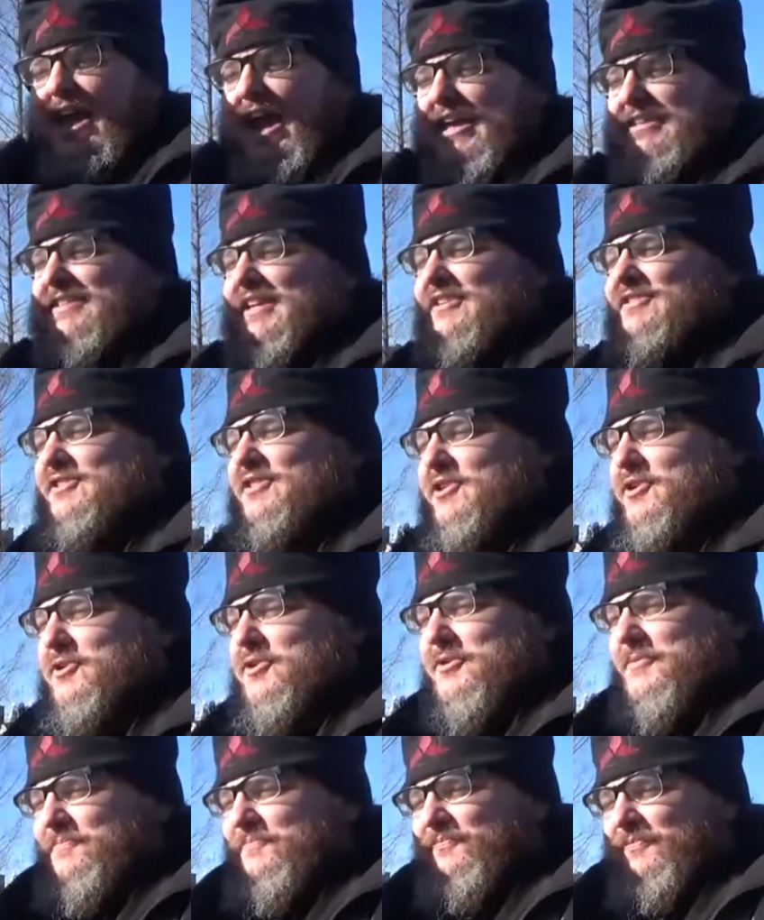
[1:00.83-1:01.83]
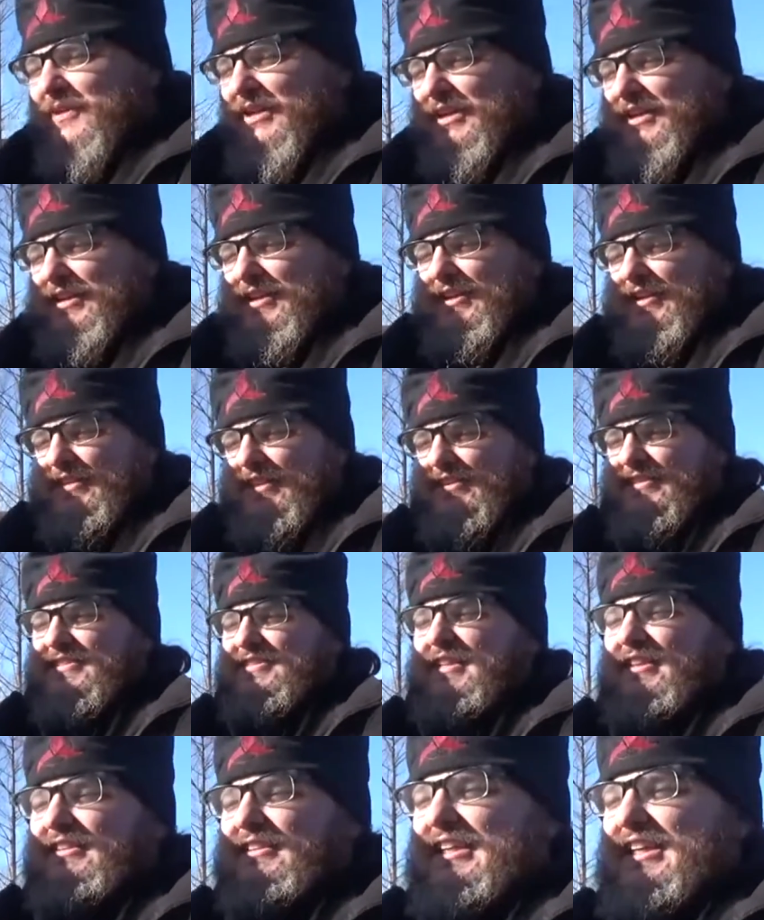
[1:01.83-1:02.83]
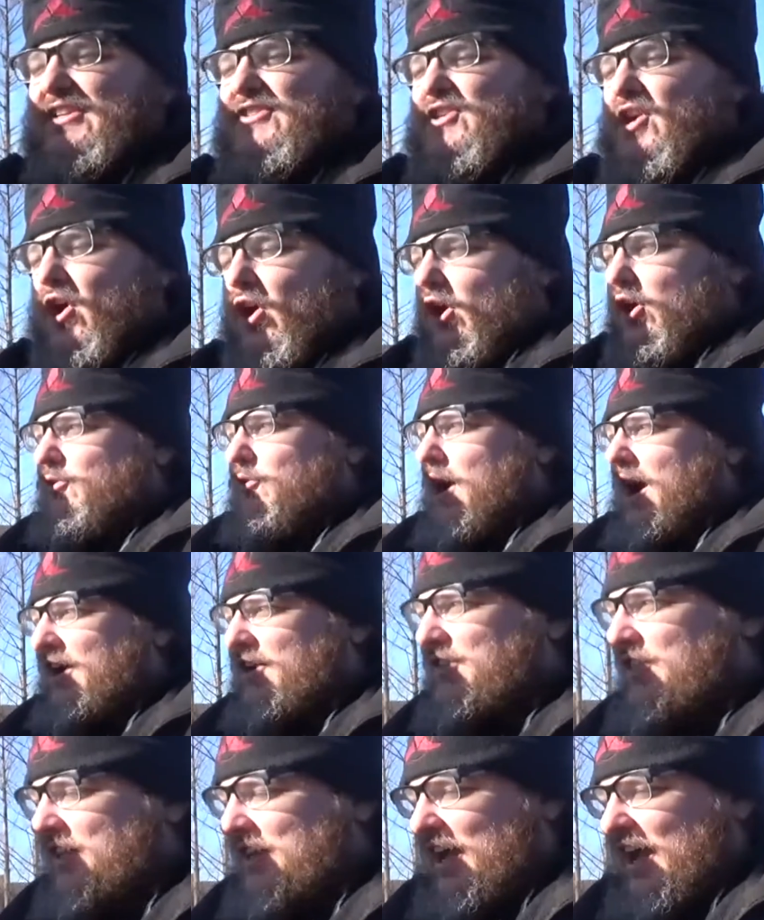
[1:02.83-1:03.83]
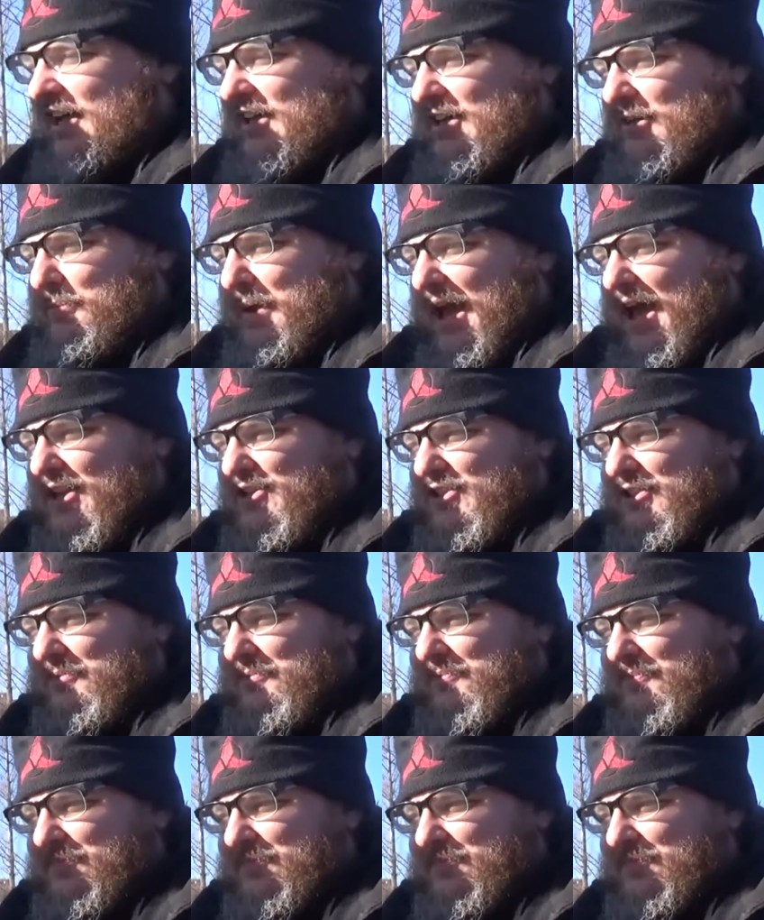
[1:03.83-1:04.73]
I said, dude, this is the least hard rock thing I can imagine.